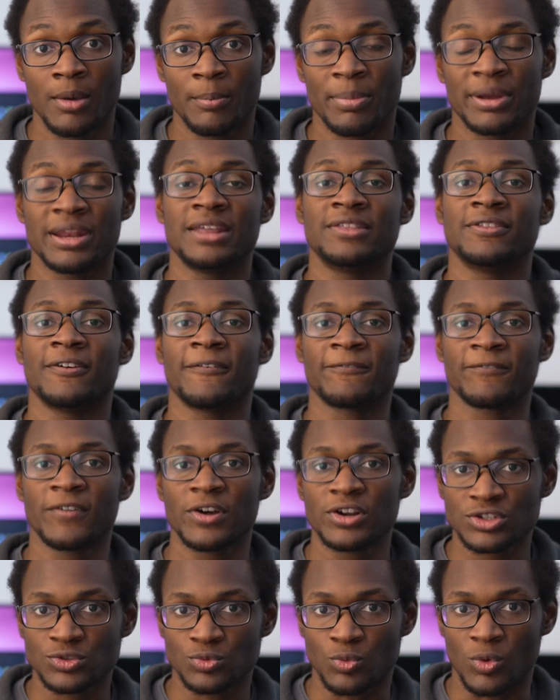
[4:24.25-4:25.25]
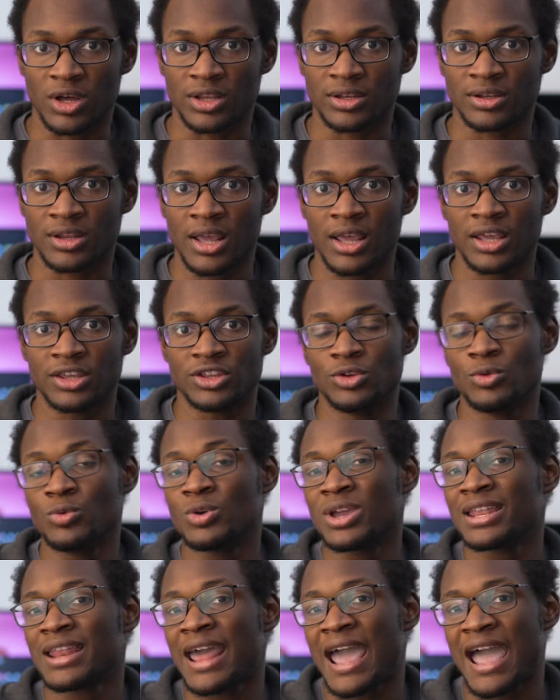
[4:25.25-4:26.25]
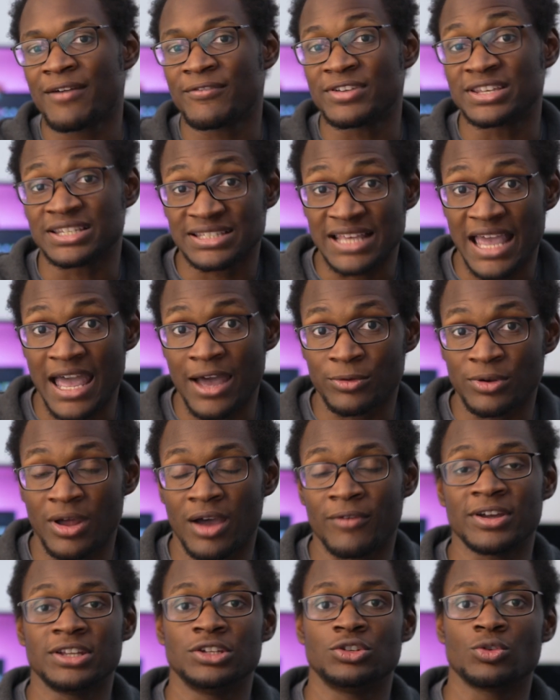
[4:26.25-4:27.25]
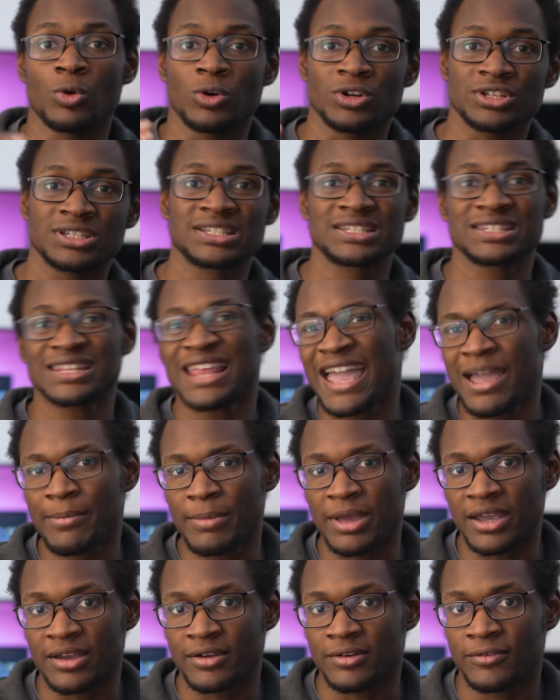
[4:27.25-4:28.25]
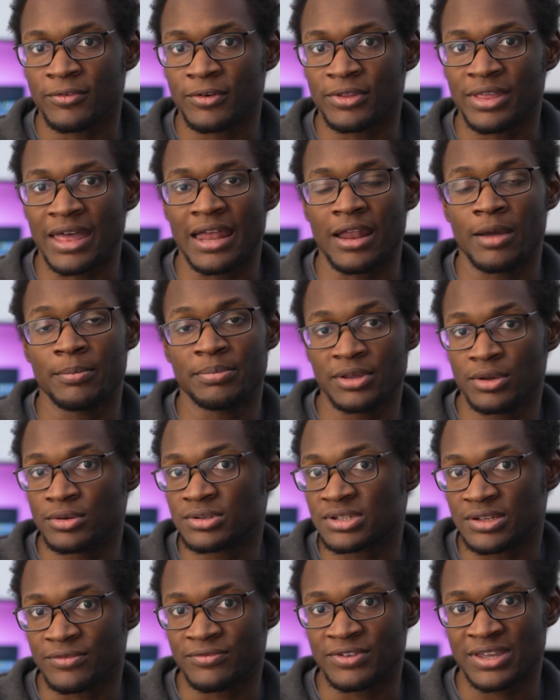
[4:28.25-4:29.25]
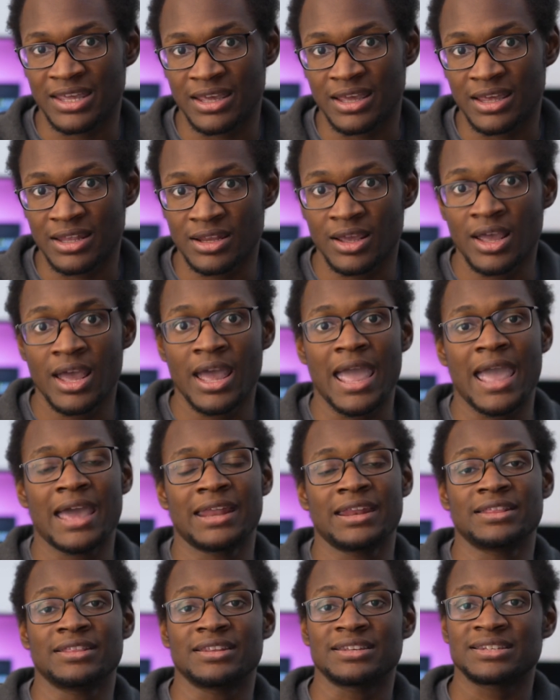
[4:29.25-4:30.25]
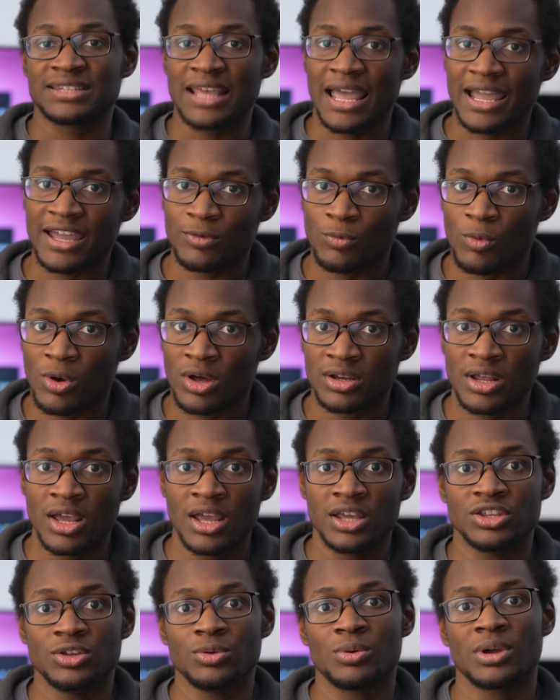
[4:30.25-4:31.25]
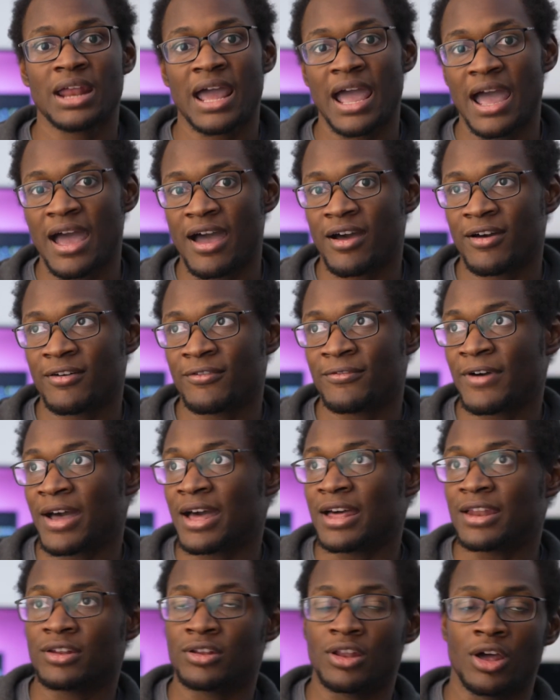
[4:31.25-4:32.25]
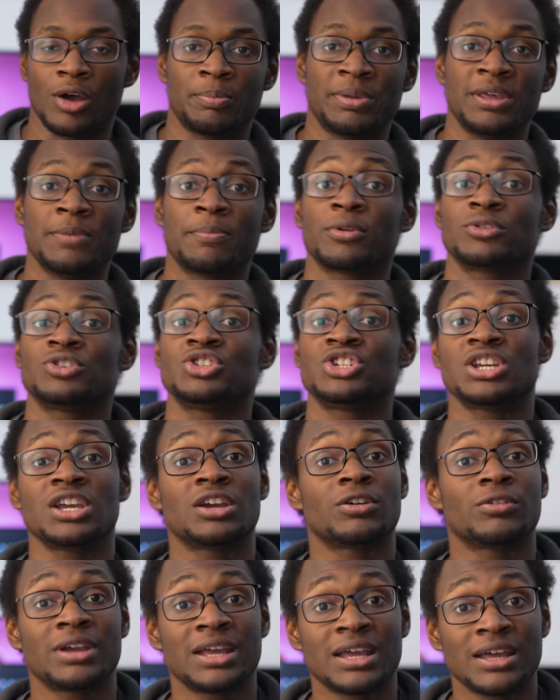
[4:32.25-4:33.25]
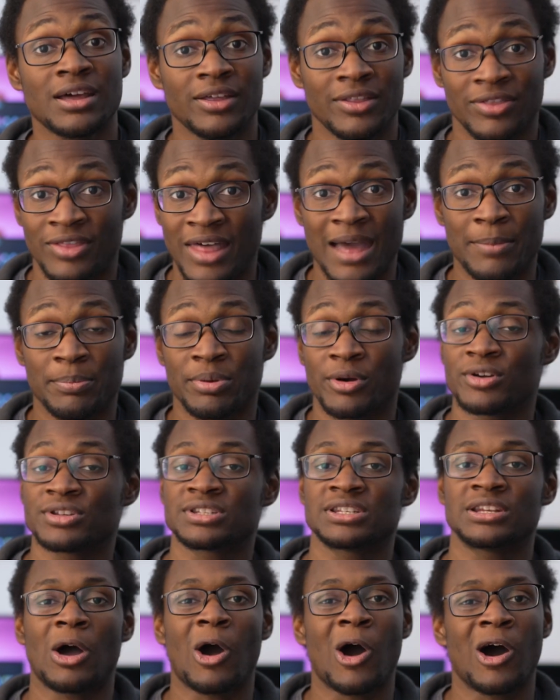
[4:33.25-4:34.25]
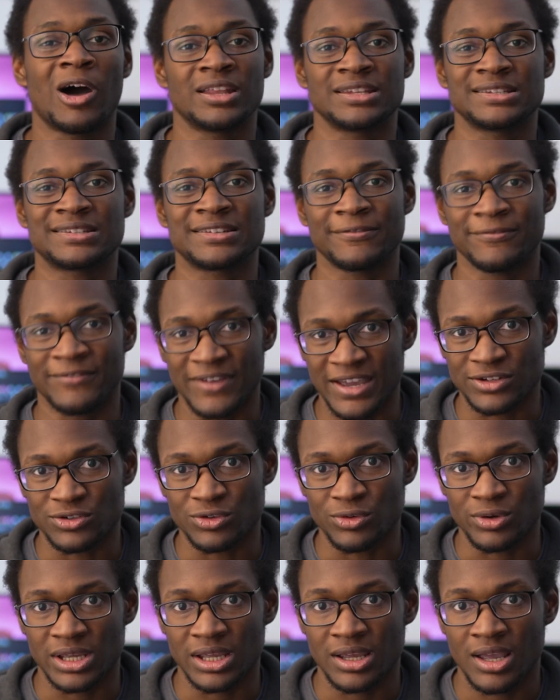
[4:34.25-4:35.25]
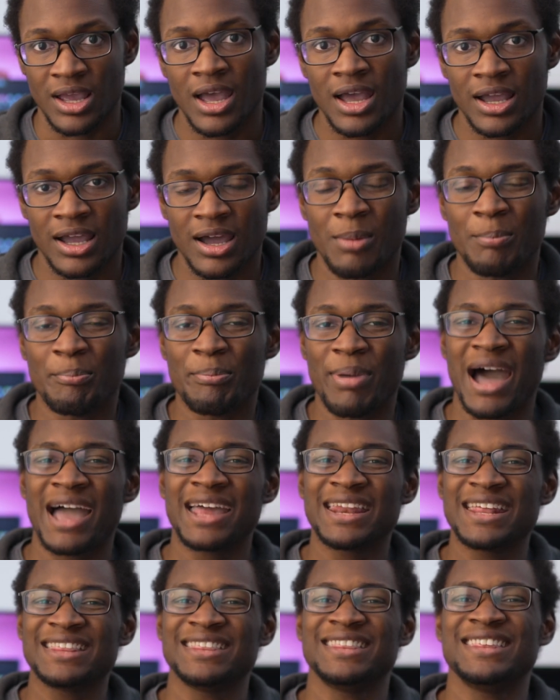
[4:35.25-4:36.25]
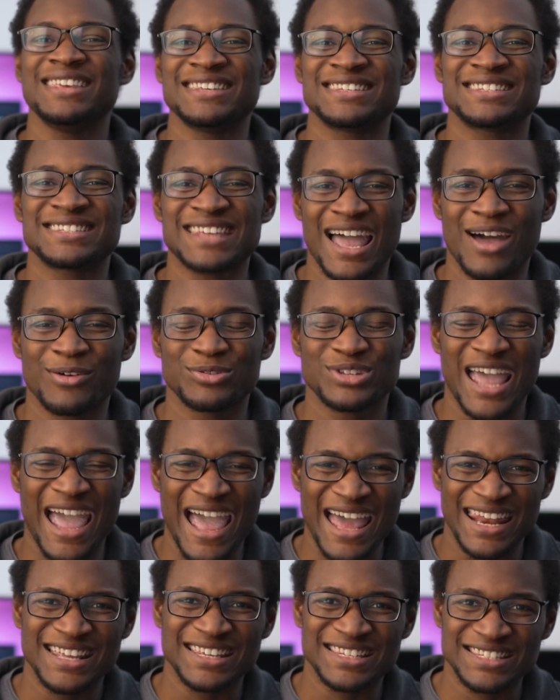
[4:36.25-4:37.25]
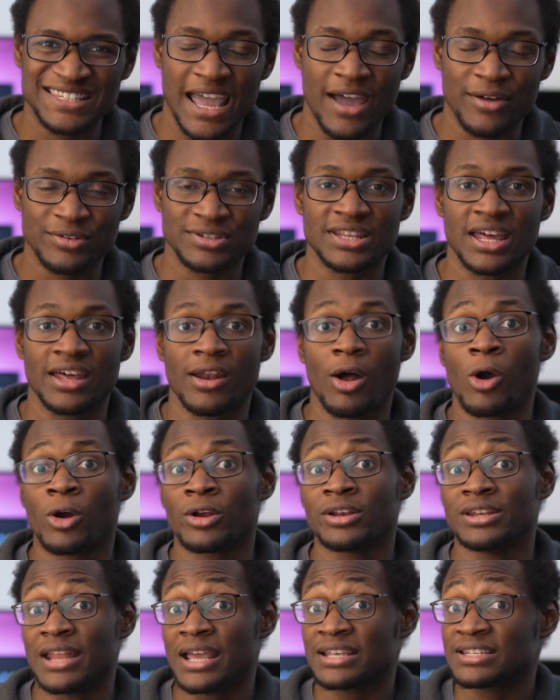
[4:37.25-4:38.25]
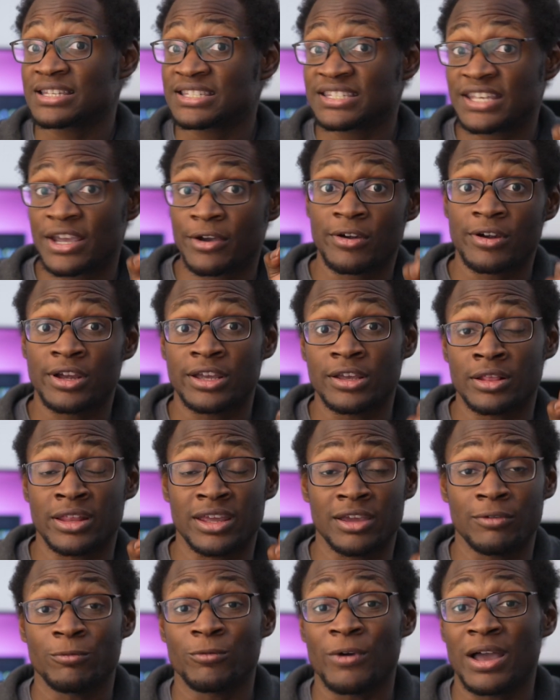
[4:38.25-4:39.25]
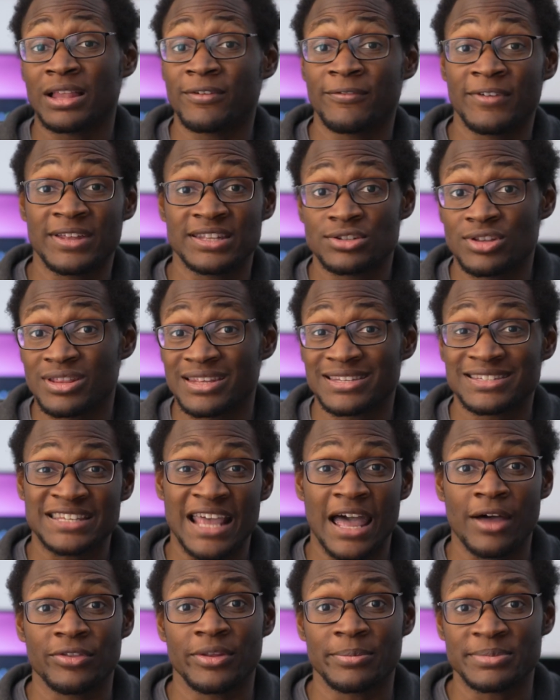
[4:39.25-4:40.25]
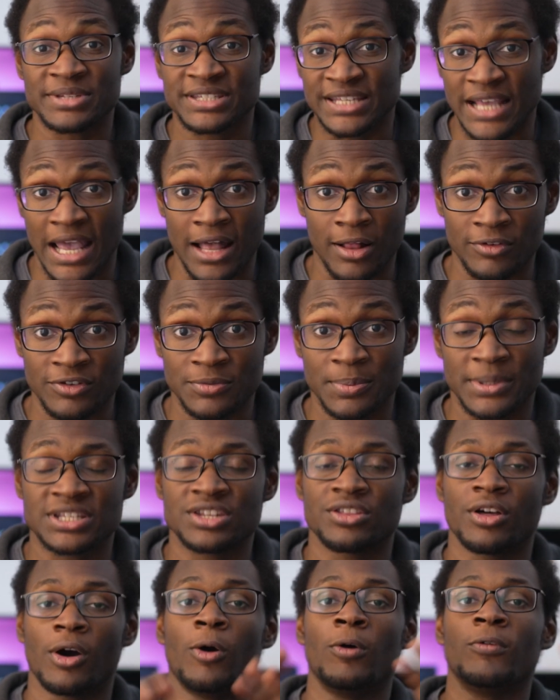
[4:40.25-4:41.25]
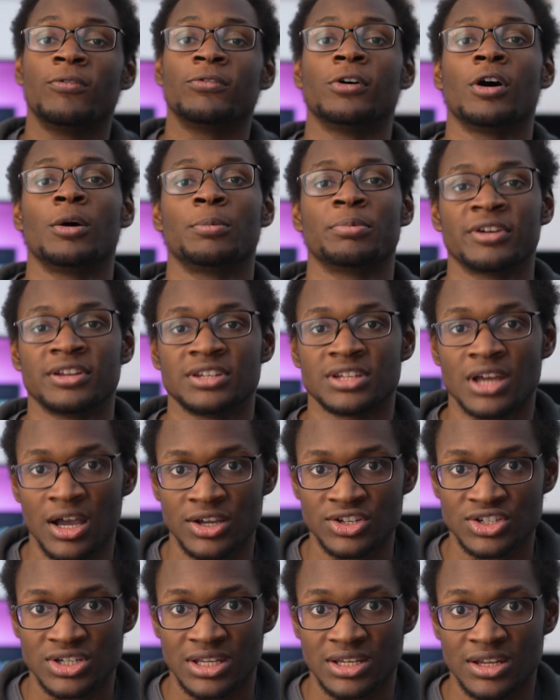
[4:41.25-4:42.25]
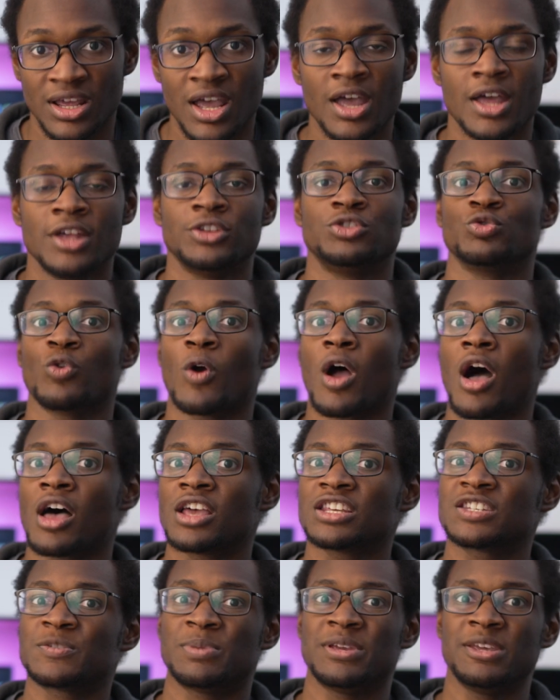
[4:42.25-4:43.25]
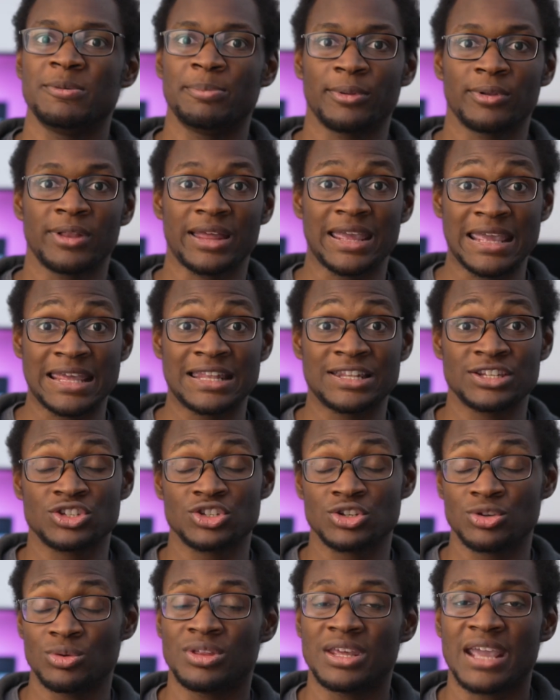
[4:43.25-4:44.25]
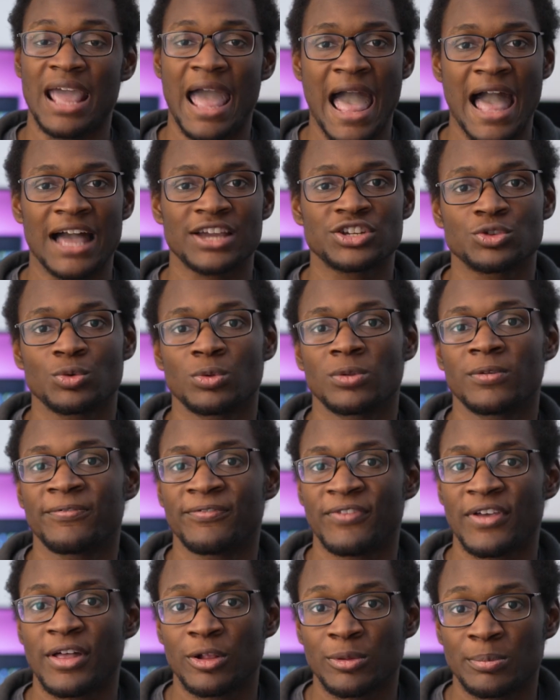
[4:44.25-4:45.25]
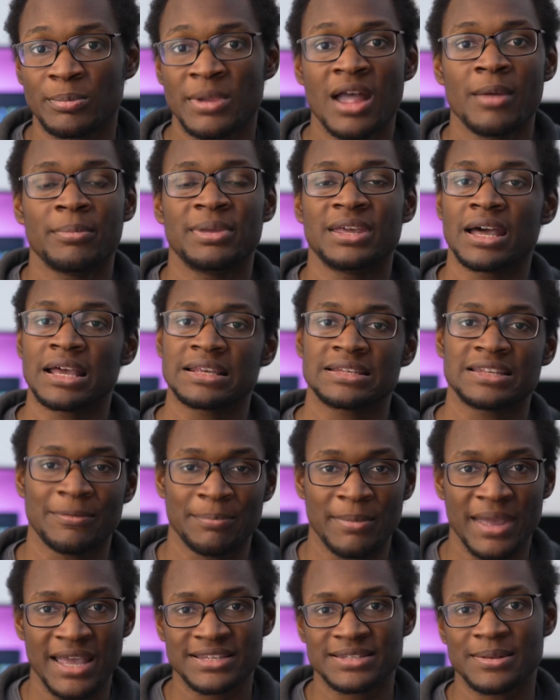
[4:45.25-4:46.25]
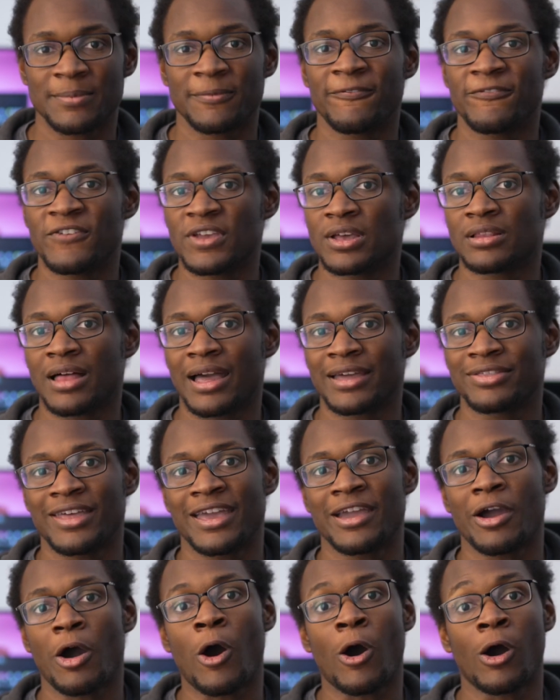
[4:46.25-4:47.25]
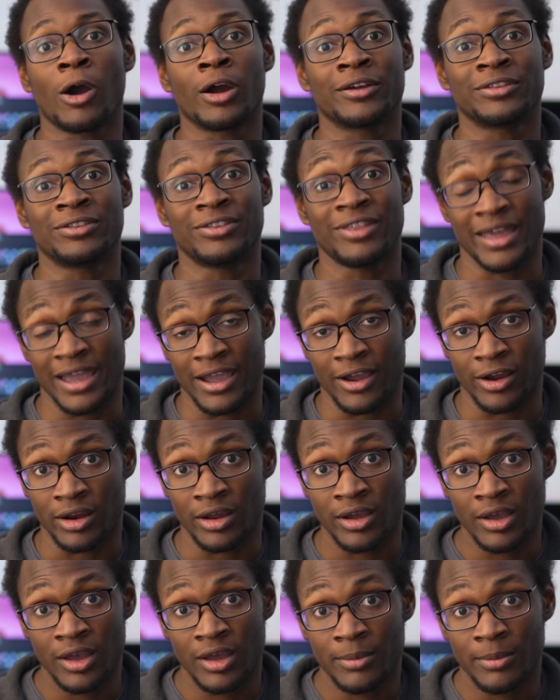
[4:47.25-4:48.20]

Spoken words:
But in the first one, you can have a sound of a door slamming for that abusive kid. And in the second one, you can have, I don't know, people cheering that person on to victory. Combining these sounds, adding sounds that aren't necessarily relevant to the sound themselves, but to the overall production, draws people into the actual film because it makes them feel like they are there.